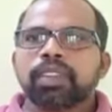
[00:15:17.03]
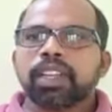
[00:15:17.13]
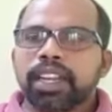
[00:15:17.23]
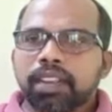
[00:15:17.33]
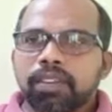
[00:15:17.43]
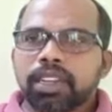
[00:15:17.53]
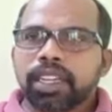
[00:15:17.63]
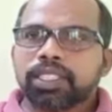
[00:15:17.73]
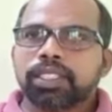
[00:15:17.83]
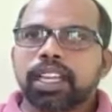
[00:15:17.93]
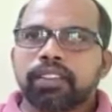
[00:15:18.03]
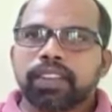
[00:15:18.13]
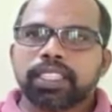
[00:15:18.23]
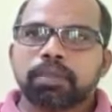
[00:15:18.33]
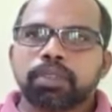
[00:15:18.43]
Never touch the
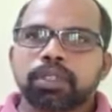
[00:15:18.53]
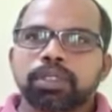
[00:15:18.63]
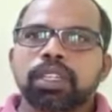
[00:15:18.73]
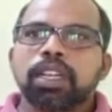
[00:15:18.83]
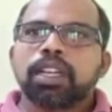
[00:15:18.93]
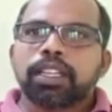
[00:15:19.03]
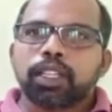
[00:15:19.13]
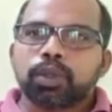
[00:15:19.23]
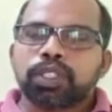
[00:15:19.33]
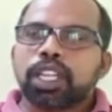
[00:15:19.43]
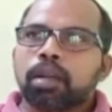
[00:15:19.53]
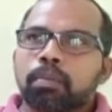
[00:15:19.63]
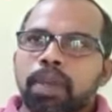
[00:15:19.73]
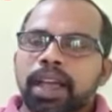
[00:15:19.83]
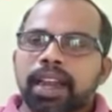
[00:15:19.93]
affected person using
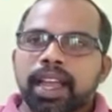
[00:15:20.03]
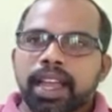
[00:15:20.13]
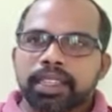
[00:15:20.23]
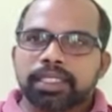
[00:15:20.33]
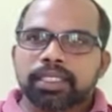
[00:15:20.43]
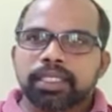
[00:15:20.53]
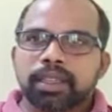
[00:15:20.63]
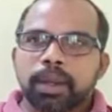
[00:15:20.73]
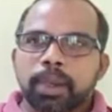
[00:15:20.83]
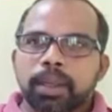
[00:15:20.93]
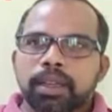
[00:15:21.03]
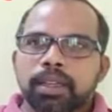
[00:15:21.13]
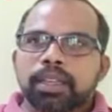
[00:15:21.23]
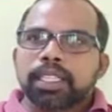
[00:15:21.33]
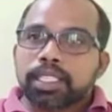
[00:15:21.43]
bare hands.
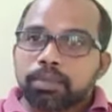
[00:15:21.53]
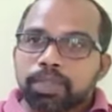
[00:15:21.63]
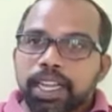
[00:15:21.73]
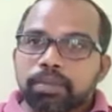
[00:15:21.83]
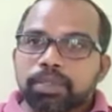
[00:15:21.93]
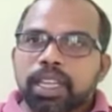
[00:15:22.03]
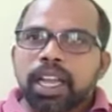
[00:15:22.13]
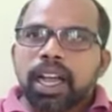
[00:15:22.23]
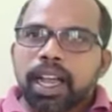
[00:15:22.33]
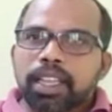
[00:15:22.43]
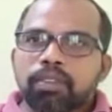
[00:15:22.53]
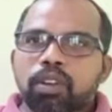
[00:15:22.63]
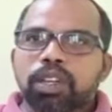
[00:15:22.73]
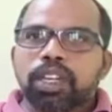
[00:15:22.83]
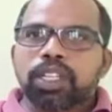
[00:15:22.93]
Sometimes high
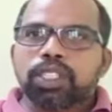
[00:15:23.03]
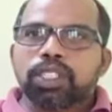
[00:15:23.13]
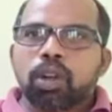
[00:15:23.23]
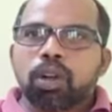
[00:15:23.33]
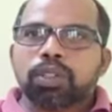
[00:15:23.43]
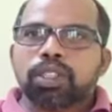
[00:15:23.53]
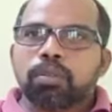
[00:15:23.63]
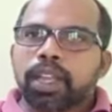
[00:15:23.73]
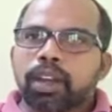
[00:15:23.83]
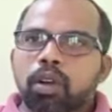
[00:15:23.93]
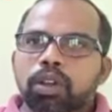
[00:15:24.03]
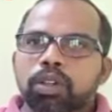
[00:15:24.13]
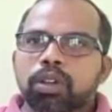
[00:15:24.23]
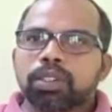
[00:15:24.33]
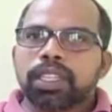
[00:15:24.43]
voltage shocks may not
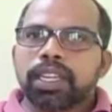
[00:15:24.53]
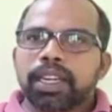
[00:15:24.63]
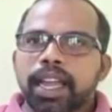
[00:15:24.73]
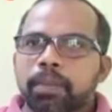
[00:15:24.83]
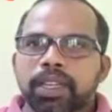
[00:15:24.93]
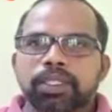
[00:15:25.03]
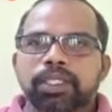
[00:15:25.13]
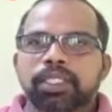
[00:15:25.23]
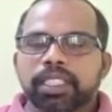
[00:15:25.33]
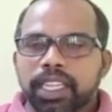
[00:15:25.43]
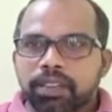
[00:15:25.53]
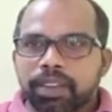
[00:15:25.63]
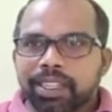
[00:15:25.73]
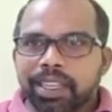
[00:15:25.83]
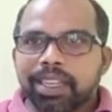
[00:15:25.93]
cause any damage.
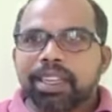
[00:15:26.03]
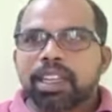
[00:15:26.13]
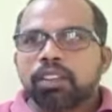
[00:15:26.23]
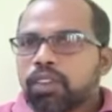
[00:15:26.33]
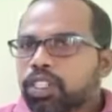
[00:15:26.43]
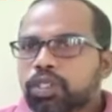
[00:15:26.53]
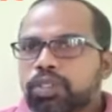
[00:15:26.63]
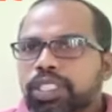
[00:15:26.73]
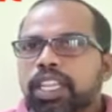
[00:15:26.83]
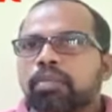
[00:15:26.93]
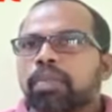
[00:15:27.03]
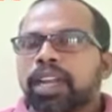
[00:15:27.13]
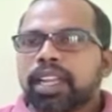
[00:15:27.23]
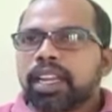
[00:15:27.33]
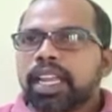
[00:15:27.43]
Even then, one should seek
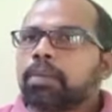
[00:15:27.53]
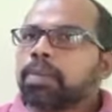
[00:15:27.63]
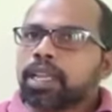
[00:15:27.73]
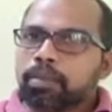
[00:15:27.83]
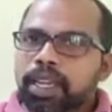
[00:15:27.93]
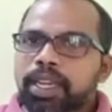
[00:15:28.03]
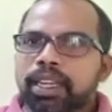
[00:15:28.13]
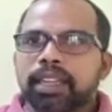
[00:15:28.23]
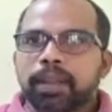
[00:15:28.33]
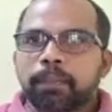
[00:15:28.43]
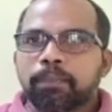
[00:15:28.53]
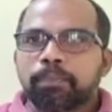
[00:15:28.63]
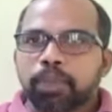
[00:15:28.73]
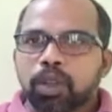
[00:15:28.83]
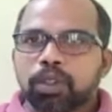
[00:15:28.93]
medical help immediately
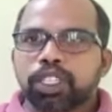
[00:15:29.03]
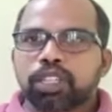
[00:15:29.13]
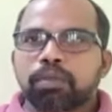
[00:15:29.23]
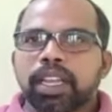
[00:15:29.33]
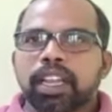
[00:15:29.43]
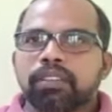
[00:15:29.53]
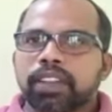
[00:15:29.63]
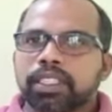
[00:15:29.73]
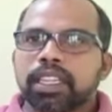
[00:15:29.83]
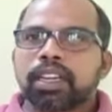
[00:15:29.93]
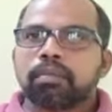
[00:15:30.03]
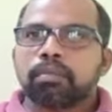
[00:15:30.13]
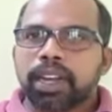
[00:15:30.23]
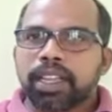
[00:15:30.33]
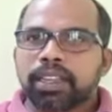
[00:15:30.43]
because it may affect the
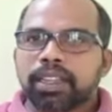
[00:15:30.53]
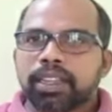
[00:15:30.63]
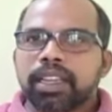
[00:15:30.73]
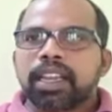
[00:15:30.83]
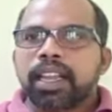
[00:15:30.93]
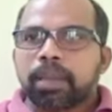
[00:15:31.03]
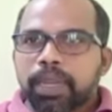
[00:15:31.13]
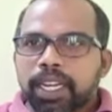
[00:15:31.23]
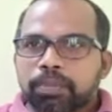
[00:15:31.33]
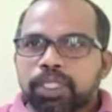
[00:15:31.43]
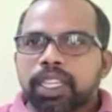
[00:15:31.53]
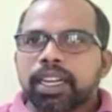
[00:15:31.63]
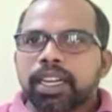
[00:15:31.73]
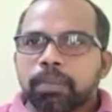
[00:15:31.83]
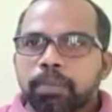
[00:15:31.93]
brain.
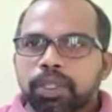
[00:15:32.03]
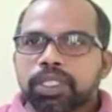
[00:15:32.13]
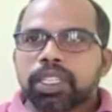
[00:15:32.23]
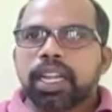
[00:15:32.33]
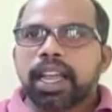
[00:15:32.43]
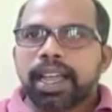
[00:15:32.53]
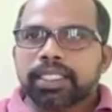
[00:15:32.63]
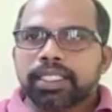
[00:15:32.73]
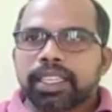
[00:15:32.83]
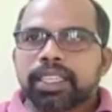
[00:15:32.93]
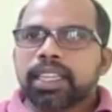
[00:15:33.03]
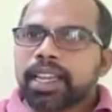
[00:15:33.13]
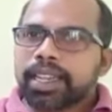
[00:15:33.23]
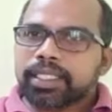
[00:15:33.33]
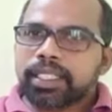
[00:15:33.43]
Epilepsy, depression, anxiety,
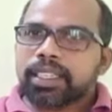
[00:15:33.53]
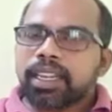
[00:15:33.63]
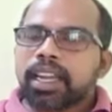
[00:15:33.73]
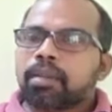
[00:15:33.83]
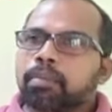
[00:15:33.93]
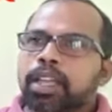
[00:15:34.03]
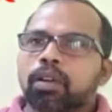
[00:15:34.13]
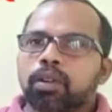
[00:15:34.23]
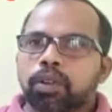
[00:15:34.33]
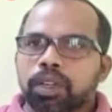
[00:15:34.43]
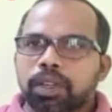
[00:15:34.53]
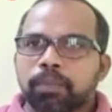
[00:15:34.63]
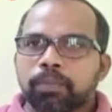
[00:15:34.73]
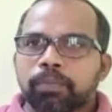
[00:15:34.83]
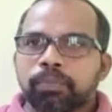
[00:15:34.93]
etc. may occur.
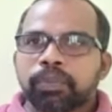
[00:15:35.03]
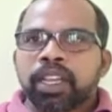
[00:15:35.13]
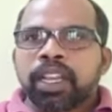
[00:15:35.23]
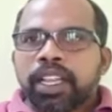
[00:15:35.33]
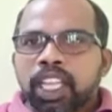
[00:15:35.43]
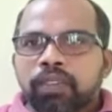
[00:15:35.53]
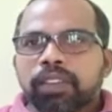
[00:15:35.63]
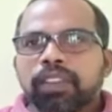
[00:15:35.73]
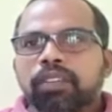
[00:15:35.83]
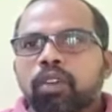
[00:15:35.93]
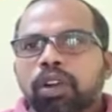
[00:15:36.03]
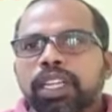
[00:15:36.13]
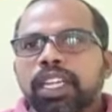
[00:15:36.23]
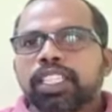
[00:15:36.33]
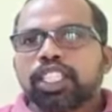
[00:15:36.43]
Even if the
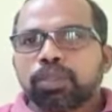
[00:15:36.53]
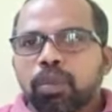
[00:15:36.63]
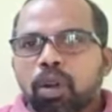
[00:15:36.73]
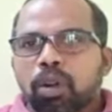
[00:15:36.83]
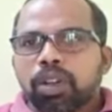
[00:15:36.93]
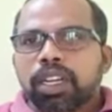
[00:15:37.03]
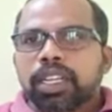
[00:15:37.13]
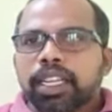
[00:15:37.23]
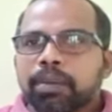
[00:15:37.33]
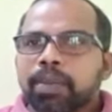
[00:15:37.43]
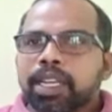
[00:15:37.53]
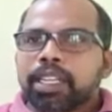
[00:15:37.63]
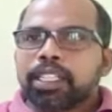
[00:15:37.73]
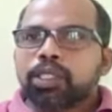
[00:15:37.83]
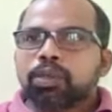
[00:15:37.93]
voltage is small, it may
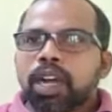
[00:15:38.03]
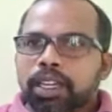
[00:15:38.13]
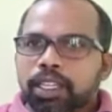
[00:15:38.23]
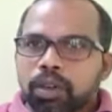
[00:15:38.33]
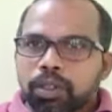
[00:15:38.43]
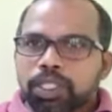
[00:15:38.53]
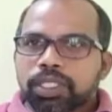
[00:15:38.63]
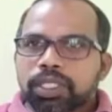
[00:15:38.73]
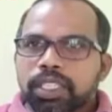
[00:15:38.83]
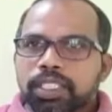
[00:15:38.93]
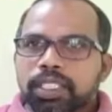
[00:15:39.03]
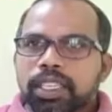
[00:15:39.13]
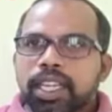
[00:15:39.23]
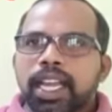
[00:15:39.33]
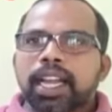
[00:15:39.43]
lead to unconsciousness,
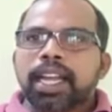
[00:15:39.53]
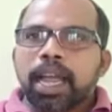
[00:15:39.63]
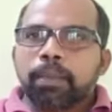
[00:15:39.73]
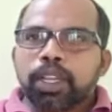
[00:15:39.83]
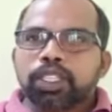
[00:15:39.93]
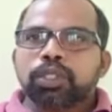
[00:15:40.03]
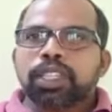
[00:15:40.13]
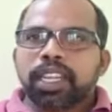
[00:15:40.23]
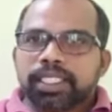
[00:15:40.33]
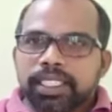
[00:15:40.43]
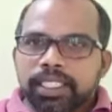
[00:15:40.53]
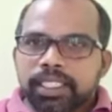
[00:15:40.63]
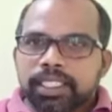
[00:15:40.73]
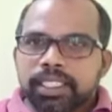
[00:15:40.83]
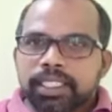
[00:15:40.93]
damage to touching
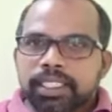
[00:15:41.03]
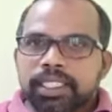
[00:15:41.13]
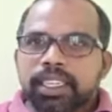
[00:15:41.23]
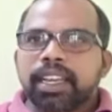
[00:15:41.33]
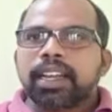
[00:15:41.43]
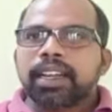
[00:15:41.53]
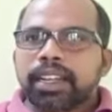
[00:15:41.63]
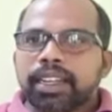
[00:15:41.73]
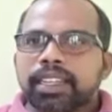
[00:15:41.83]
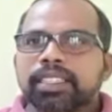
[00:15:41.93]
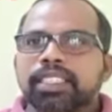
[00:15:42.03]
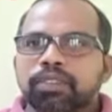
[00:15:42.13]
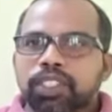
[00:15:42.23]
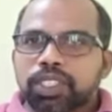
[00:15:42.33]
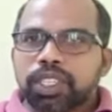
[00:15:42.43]
sensation, decrease in
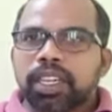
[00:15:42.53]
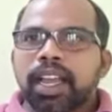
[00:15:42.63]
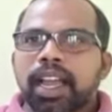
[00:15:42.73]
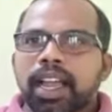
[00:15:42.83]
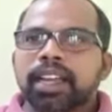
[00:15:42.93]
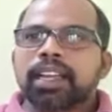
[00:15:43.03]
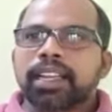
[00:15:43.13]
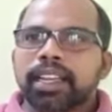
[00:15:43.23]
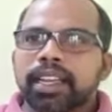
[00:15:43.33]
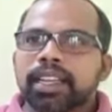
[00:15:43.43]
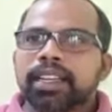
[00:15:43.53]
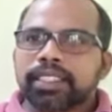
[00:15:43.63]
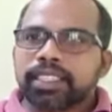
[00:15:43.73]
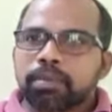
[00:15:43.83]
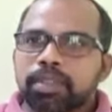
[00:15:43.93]
vision and hearing
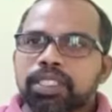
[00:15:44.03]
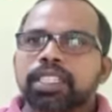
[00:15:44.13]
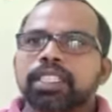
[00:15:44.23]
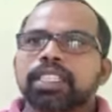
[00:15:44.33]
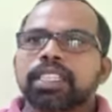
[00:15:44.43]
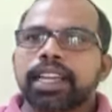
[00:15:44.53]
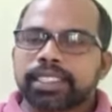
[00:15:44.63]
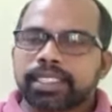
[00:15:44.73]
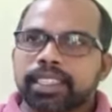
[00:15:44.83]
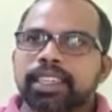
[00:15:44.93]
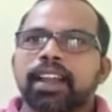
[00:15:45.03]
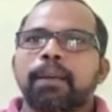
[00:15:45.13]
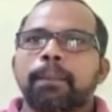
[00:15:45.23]
disabilities, etc.